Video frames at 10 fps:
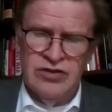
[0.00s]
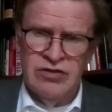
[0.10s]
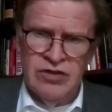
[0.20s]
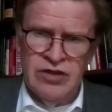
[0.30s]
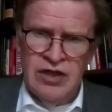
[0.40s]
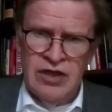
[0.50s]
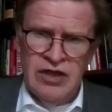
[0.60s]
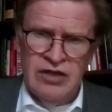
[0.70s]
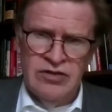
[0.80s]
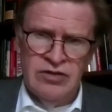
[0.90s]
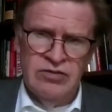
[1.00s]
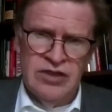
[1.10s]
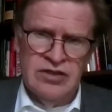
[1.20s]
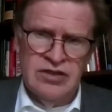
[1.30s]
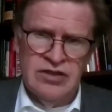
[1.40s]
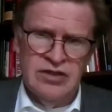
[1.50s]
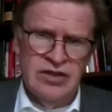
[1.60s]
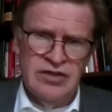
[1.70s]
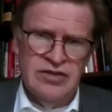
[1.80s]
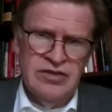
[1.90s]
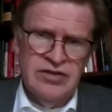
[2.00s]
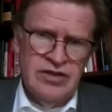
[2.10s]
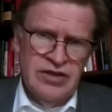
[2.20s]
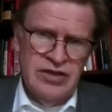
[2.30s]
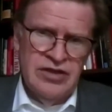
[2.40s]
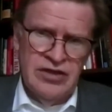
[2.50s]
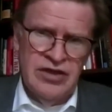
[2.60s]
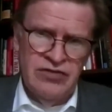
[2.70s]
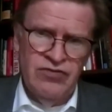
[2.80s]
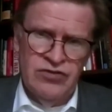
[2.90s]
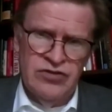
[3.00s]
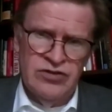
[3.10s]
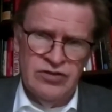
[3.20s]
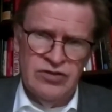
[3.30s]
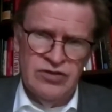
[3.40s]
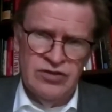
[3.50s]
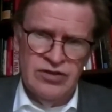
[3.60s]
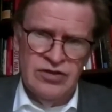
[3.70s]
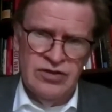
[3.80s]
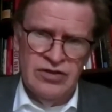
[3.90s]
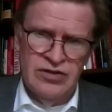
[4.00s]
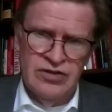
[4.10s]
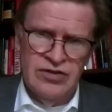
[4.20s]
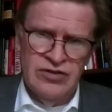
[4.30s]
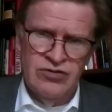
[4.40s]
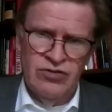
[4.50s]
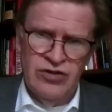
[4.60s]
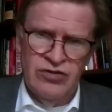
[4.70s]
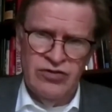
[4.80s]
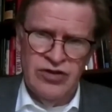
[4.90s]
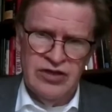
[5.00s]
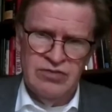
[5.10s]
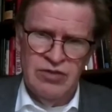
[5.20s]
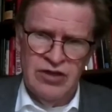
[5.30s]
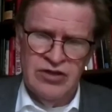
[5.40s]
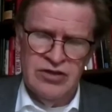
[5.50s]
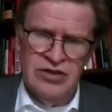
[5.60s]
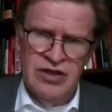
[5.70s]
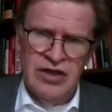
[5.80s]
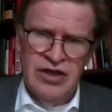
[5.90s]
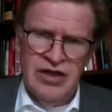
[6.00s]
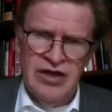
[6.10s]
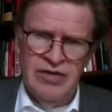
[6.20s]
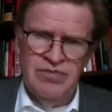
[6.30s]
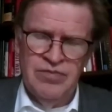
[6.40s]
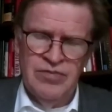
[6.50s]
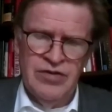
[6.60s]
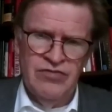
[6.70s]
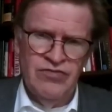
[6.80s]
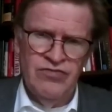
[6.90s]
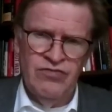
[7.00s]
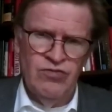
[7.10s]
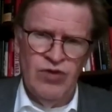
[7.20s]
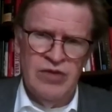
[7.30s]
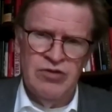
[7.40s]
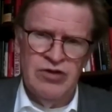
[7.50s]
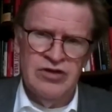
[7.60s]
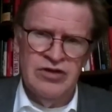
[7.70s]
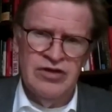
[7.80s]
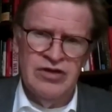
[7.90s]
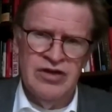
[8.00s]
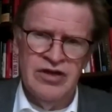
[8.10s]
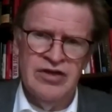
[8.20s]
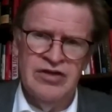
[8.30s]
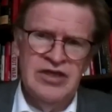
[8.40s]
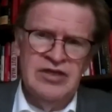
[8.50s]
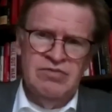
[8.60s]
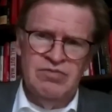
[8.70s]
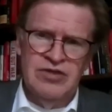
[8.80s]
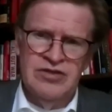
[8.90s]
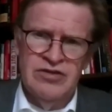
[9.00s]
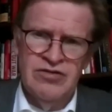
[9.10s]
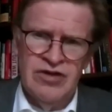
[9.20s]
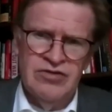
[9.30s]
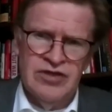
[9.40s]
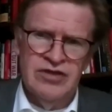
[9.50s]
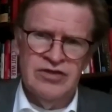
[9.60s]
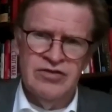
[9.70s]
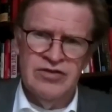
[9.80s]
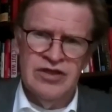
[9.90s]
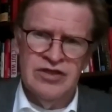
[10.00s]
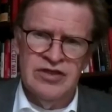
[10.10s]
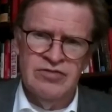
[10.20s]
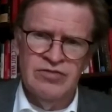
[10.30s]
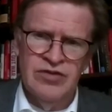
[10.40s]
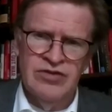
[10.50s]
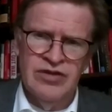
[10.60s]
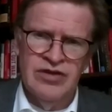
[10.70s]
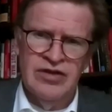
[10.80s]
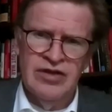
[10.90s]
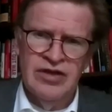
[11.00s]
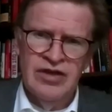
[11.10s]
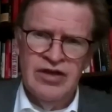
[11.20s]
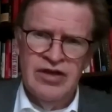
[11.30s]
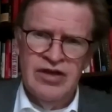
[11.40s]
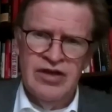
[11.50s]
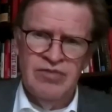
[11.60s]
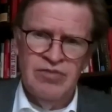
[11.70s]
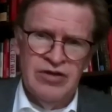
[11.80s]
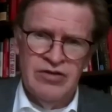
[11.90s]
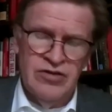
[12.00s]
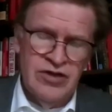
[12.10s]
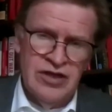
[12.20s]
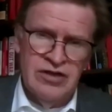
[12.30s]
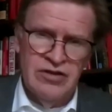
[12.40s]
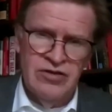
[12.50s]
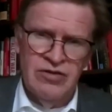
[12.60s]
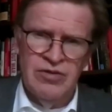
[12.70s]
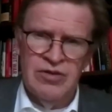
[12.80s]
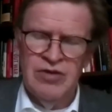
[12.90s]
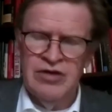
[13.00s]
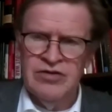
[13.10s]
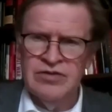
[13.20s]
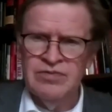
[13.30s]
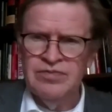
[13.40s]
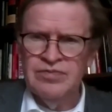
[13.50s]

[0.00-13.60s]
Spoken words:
its own, and so it kind of fostered a story or an explanation of why Britain needn't be so closely associated with the big continental European powers.